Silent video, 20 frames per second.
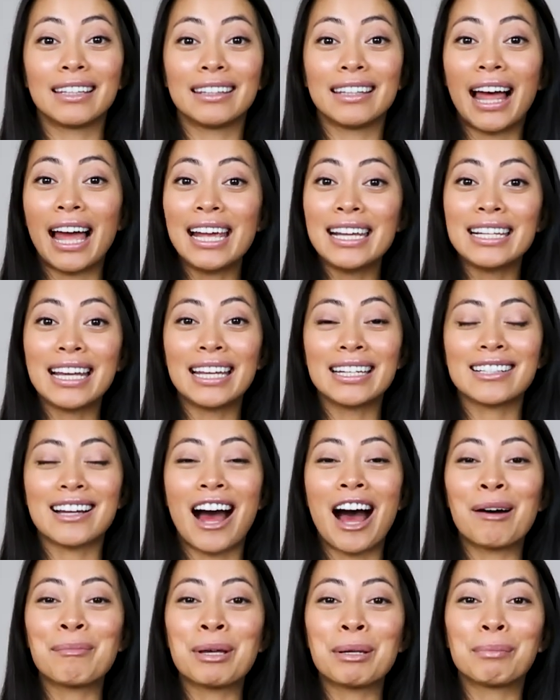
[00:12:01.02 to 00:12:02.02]
like and
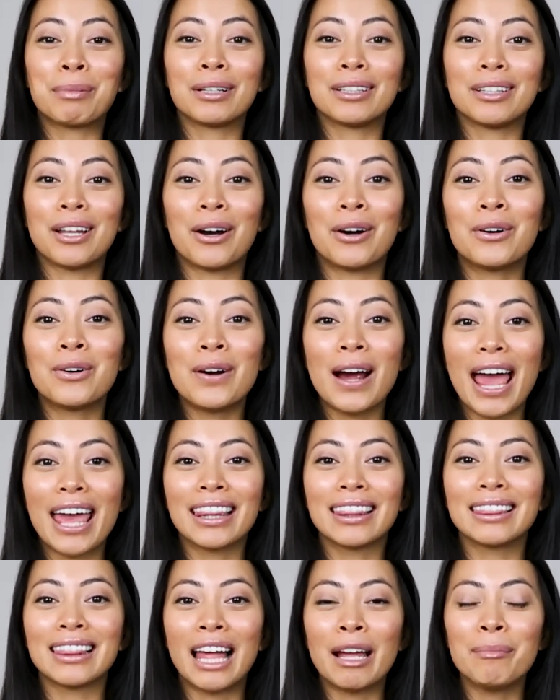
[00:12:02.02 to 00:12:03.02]
comment below
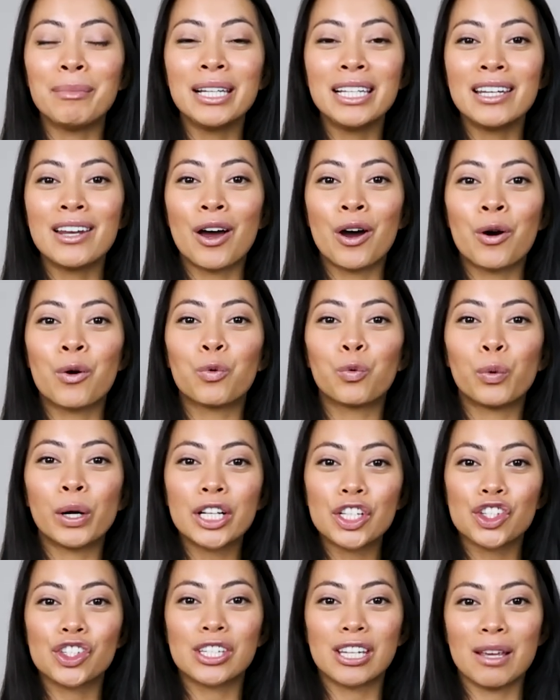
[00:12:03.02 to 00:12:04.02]
and let me know
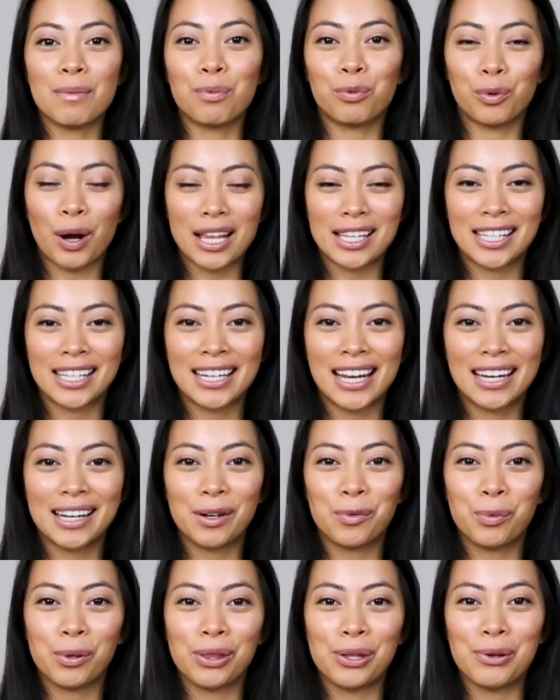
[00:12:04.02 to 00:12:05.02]
which tip
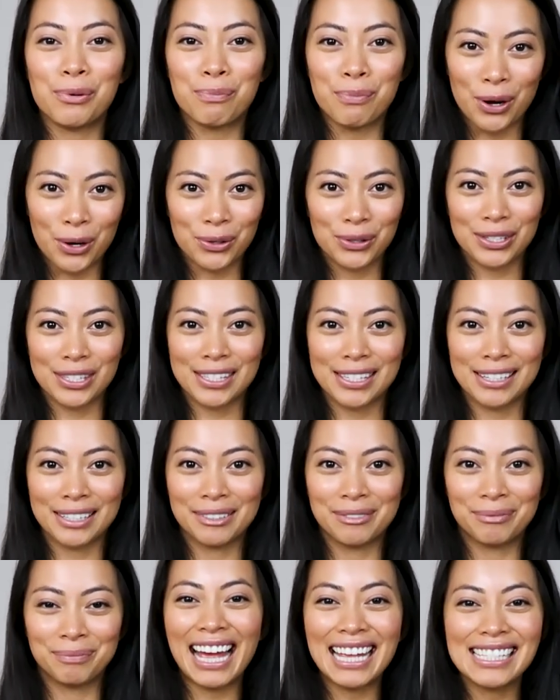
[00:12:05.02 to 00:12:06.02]
resonated with you most.
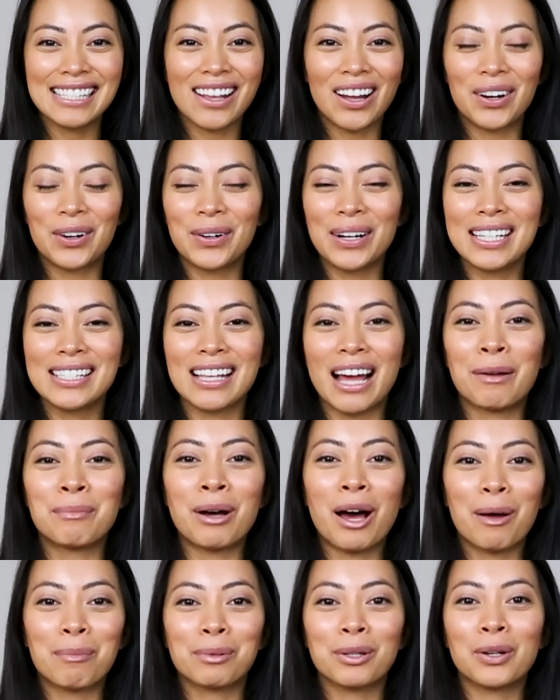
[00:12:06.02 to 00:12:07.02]
As always, I'm
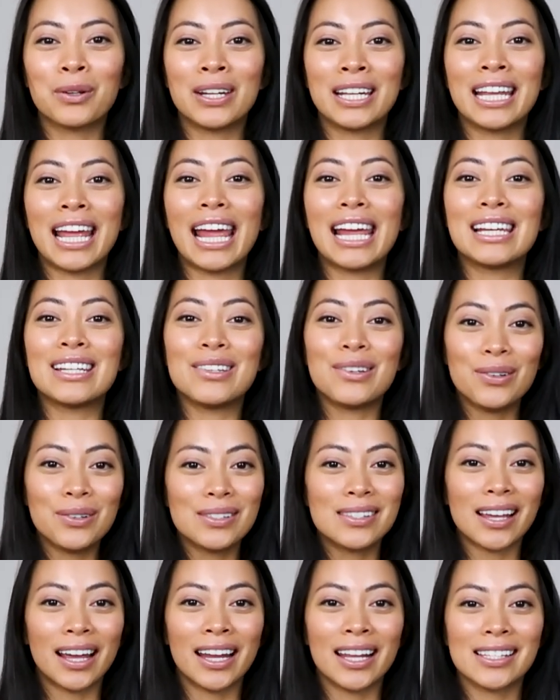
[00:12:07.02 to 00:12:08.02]
uploading a new
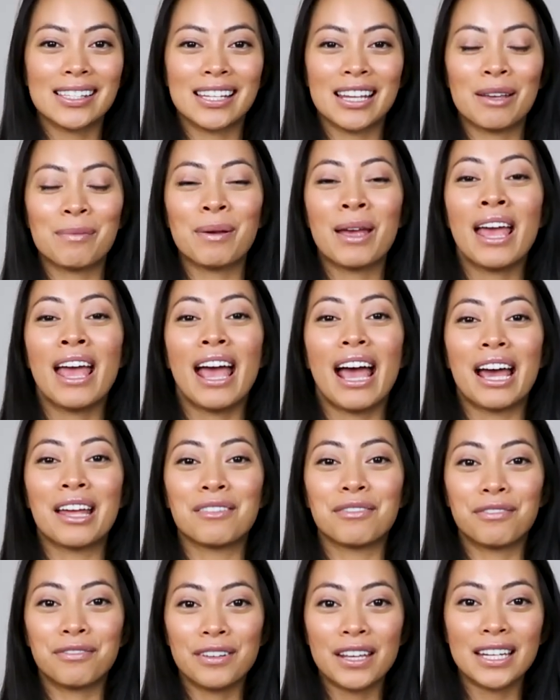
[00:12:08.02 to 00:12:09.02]
diet tip
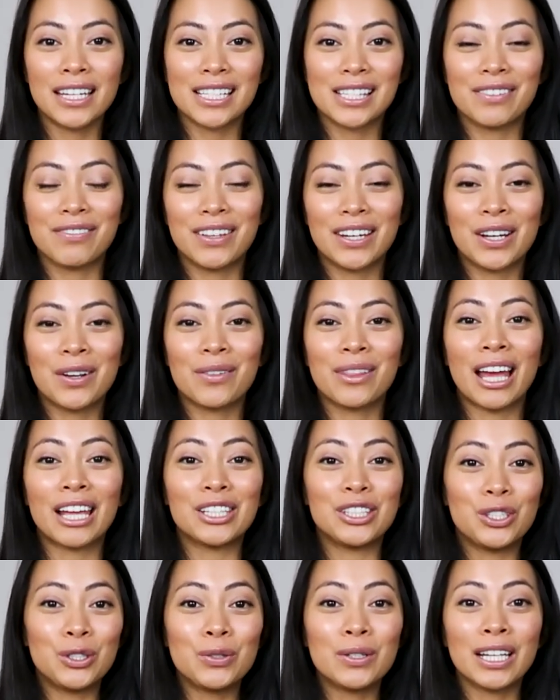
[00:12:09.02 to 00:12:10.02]
and fitness video
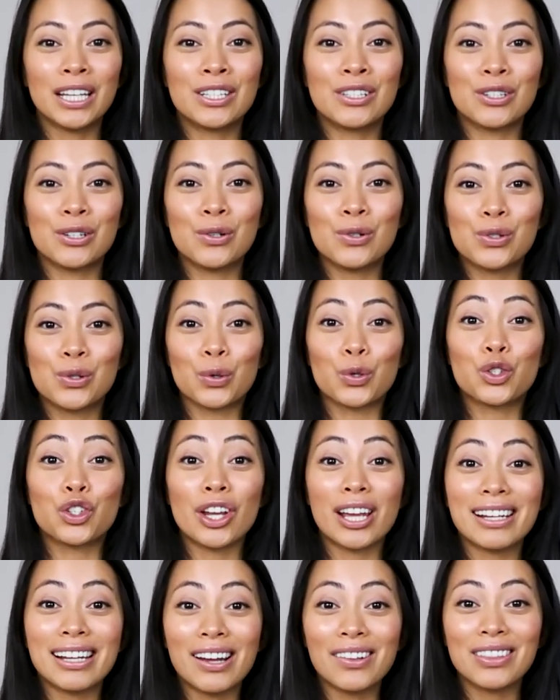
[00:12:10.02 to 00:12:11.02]
that you can do, so
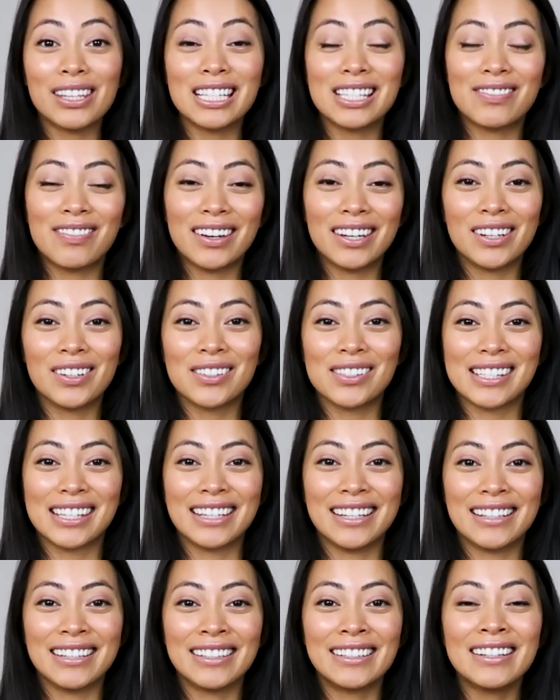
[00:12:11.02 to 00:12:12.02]
check out these videos
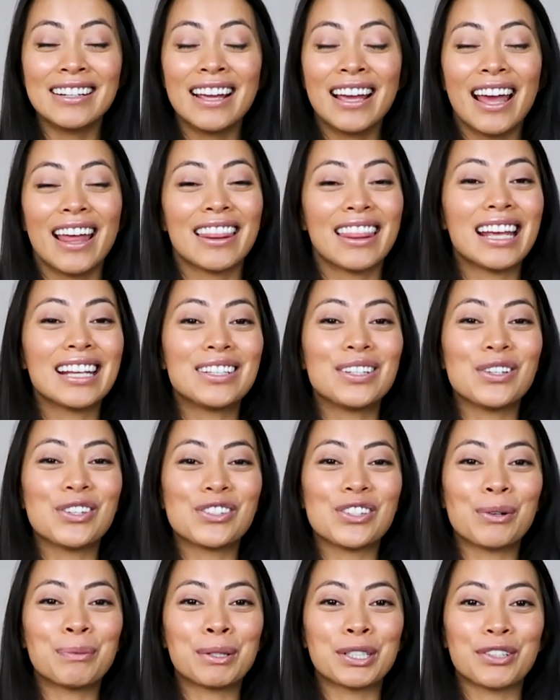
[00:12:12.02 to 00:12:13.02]
here. Thank you
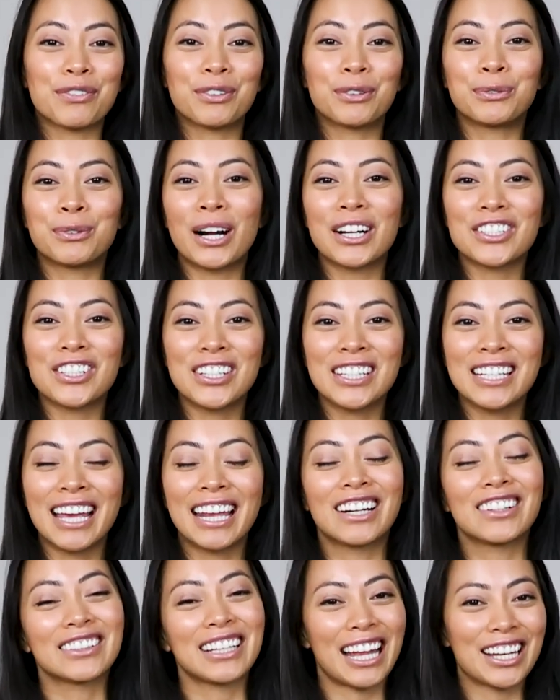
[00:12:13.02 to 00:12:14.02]
so much for watching,
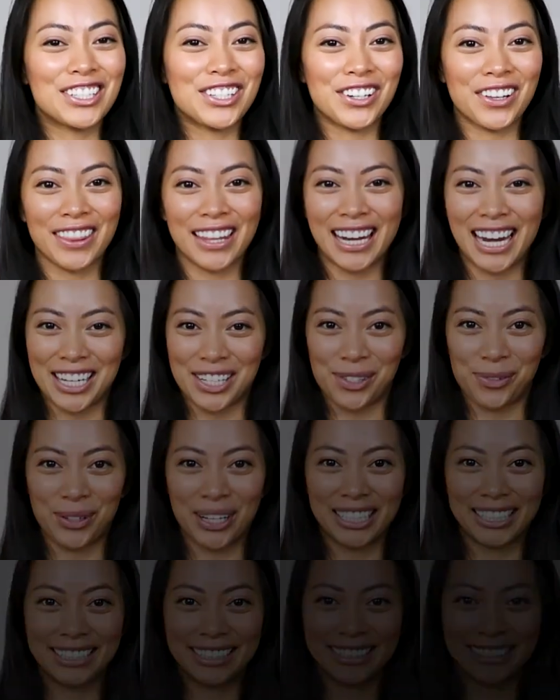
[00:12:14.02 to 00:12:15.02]
and I'll catch you on the next
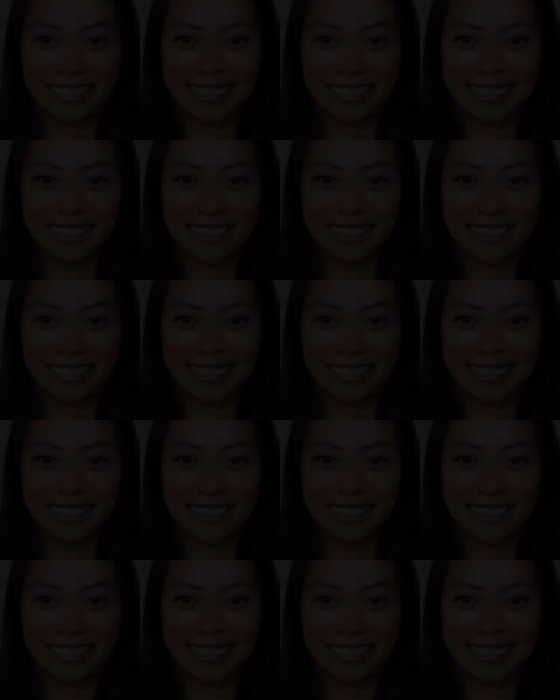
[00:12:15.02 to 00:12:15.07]
one.